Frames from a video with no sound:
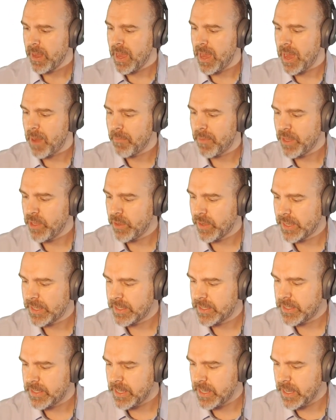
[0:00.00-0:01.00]
But you
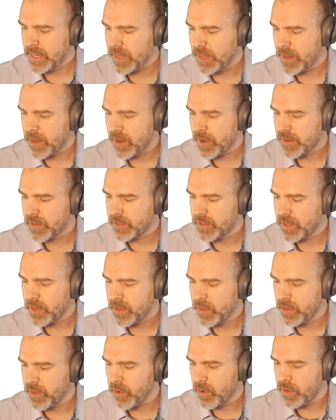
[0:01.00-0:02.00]
can see here,
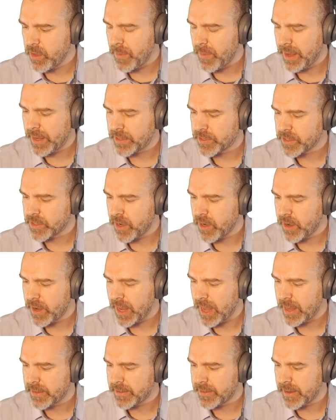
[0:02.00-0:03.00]
the only way to
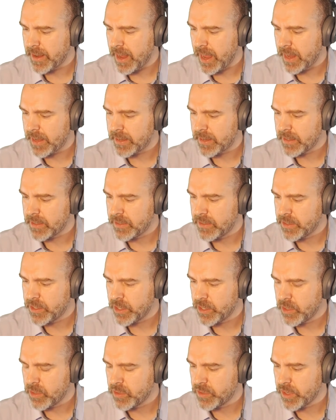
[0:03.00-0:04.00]
start at
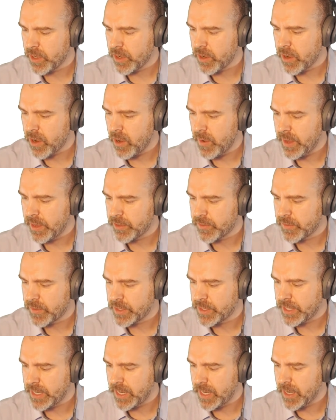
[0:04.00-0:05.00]
0, 0 is
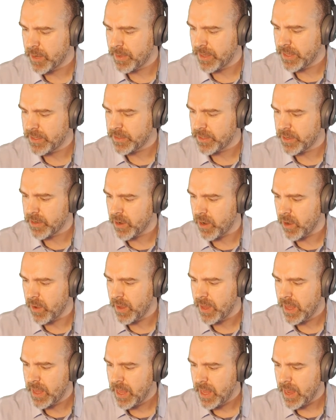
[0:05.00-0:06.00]
for t to be
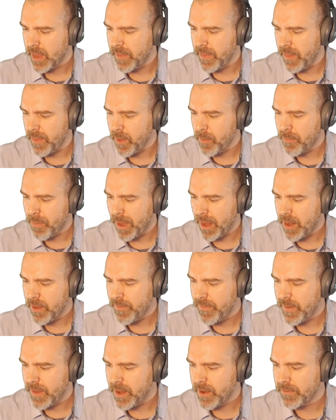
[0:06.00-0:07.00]
0. And then the
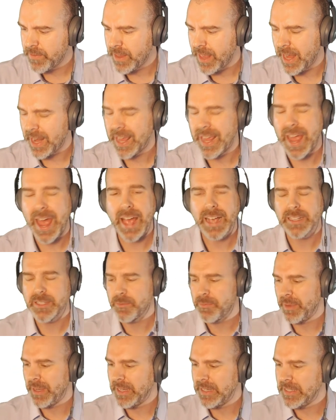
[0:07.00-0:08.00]
benefit of letting
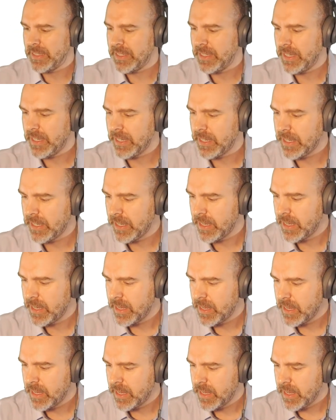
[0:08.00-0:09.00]
x be t
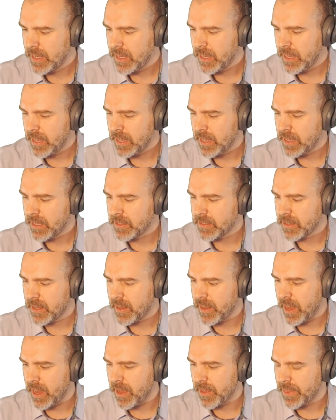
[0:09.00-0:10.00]
is
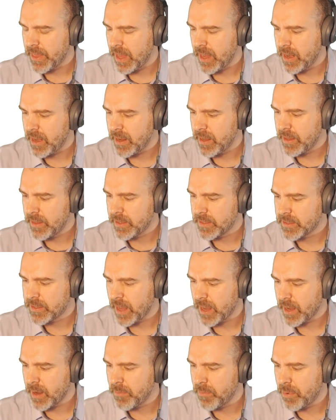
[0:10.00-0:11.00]
then the
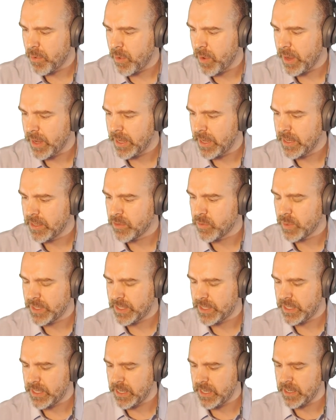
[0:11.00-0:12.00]
second point is
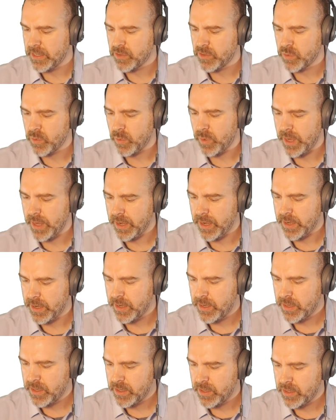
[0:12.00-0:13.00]
when t is 1.
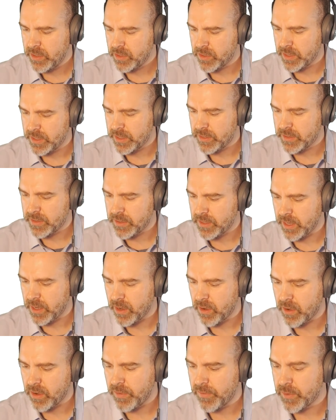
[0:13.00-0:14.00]
So this is the
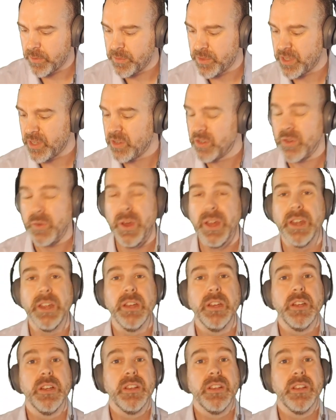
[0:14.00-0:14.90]
integral from 0 to 1.